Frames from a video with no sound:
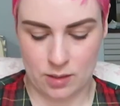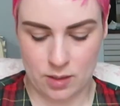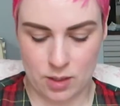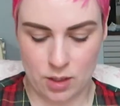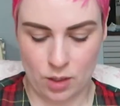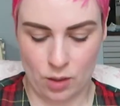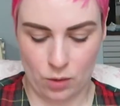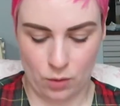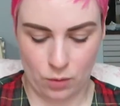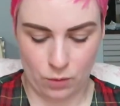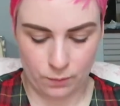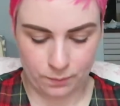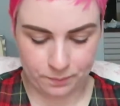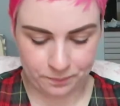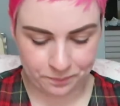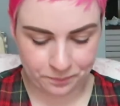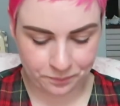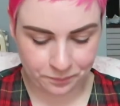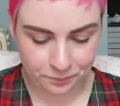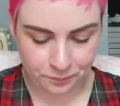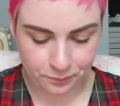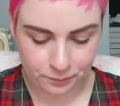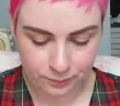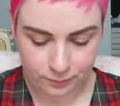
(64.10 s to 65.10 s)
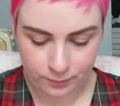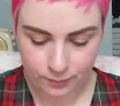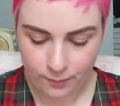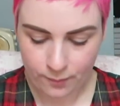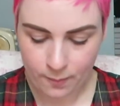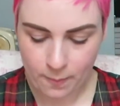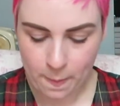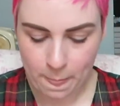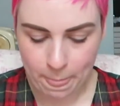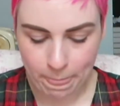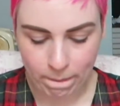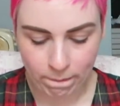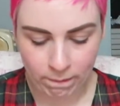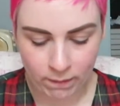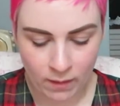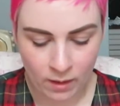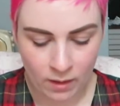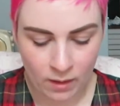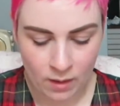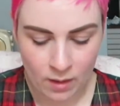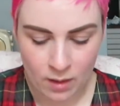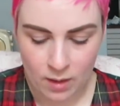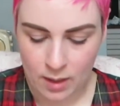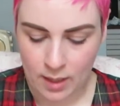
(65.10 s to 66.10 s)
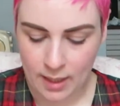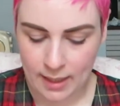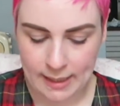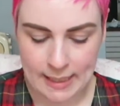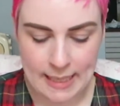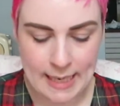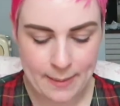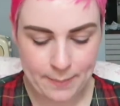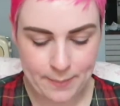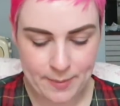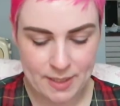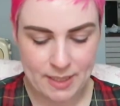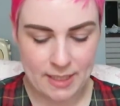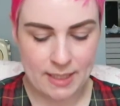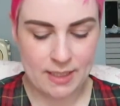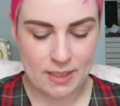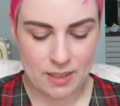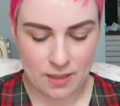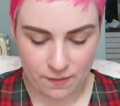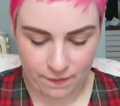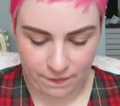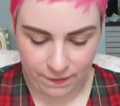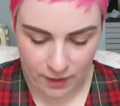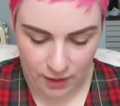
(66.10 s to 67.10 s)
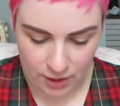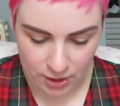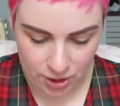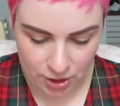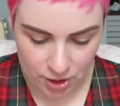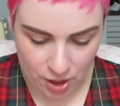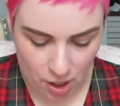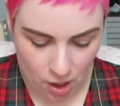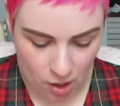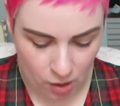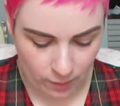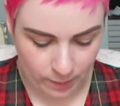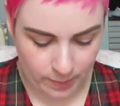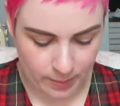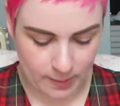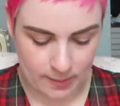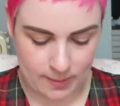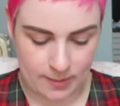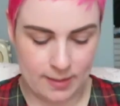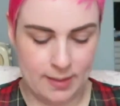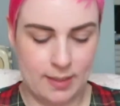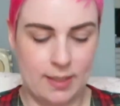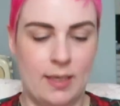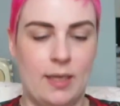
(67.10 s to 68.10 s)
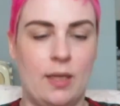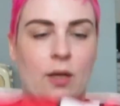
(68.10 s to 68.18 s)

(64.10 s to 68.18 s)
so I nipped into the first shop and